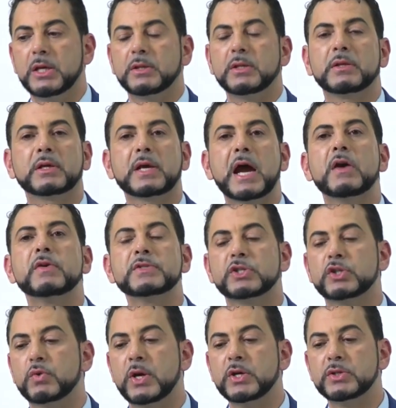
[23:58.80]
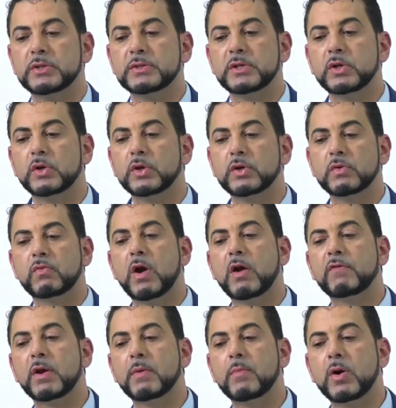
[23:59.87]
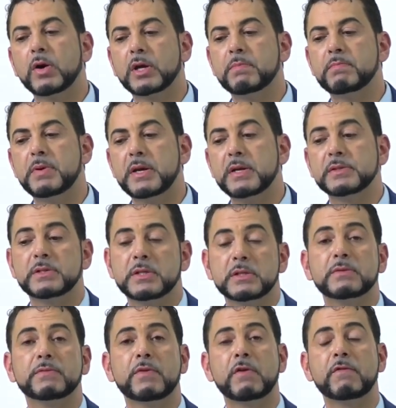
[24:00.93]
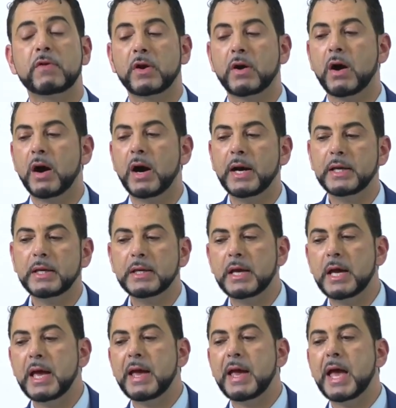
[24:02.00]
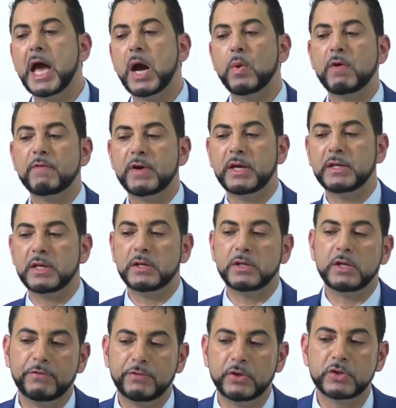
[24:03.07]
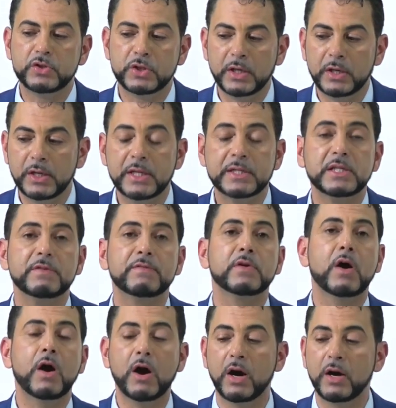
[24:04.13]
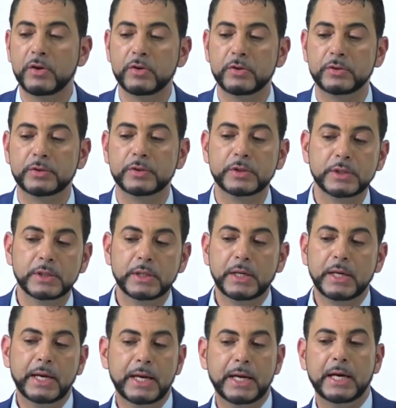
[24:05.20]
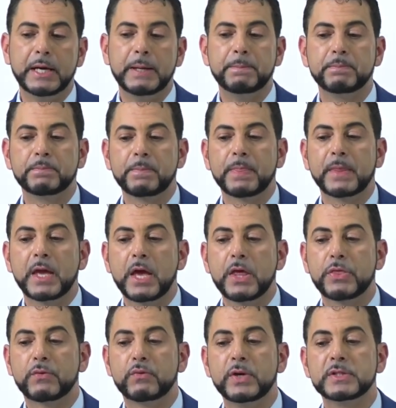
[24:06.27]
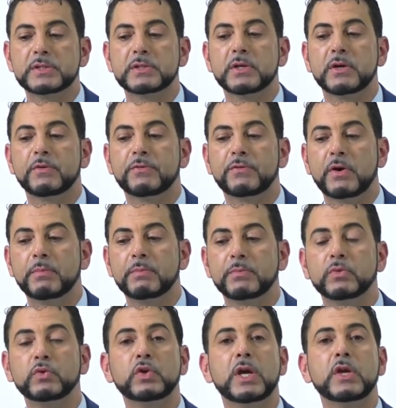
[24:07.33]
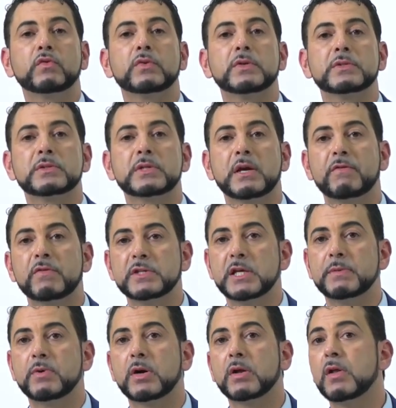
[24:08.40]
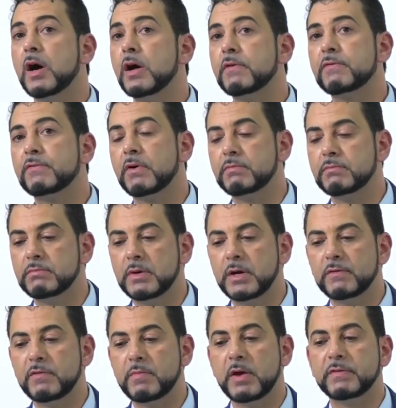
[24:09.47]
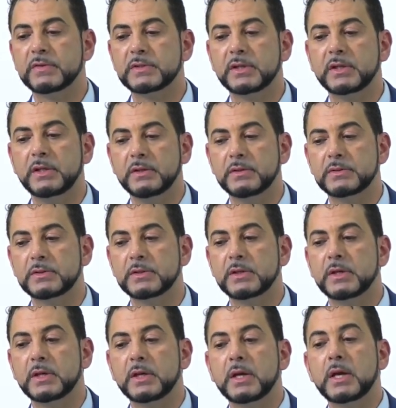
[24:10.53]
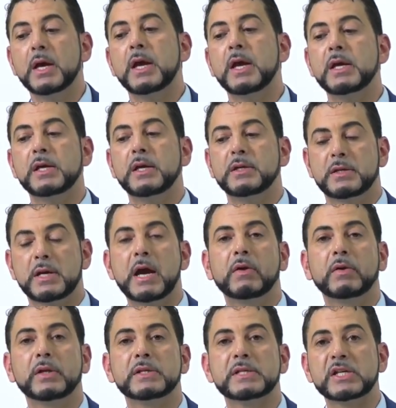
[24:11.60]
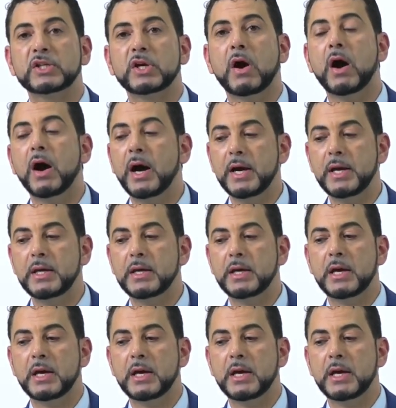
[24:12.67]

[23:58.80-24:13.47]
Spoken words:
the current situation. So you've got your rivalry among competitors is very, very high. However, in the future, it's even higher. Threats from new entrants, say for example, a client from overseas, it currently is actually high.